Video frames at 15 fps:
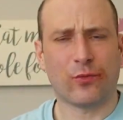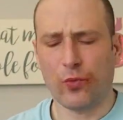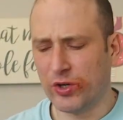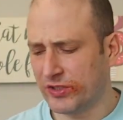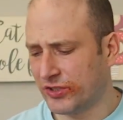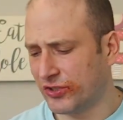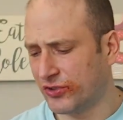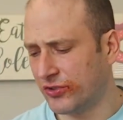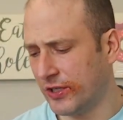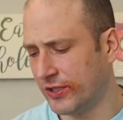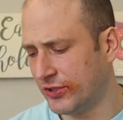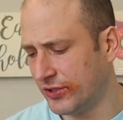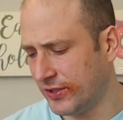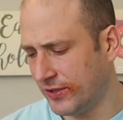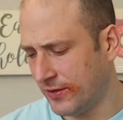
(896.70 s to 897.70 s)
Worst
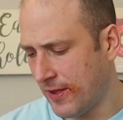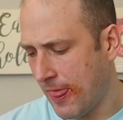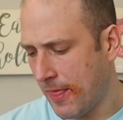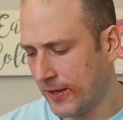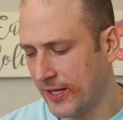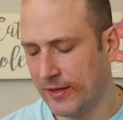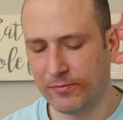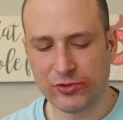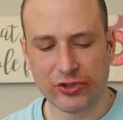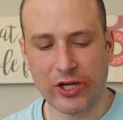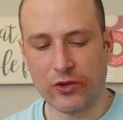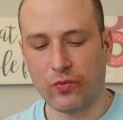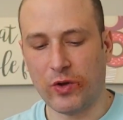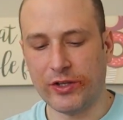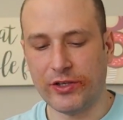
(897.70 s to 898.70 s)
strategy, keep
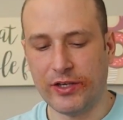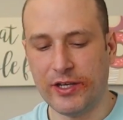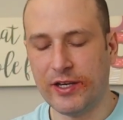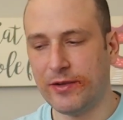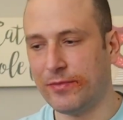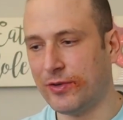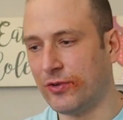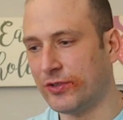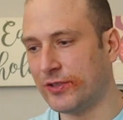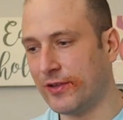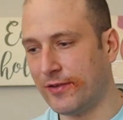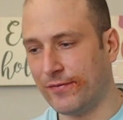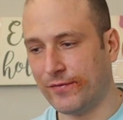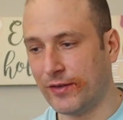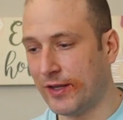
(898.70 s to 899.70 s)
track while you're eating because I
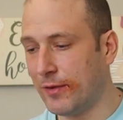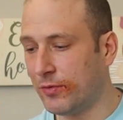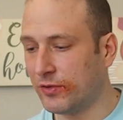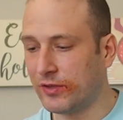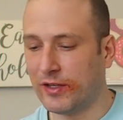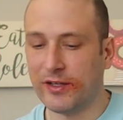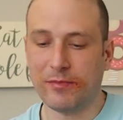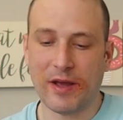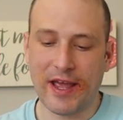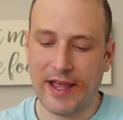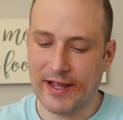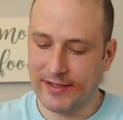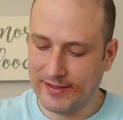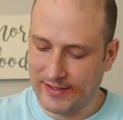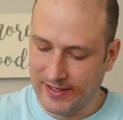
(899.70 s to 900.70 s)
have to keep on cleaning my
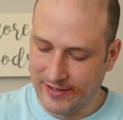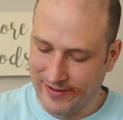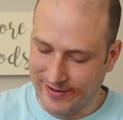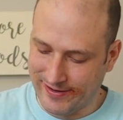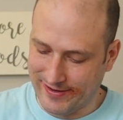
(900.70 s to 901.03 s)
hands.